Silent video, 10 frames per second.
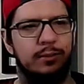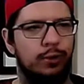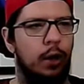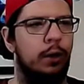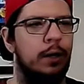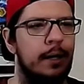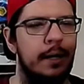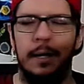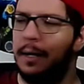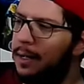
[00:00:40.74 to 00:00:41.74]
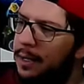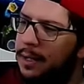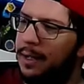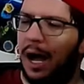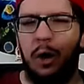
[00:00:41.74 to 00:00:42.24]
so
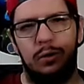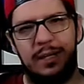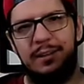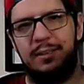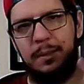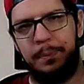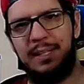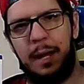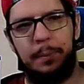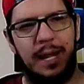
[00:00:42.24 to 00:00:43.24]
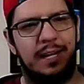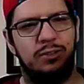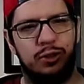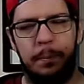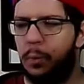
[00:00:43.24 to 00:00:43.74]
I'll get the Midnight Black at
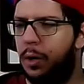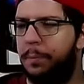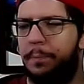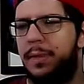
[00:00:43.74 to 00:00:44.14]
some point,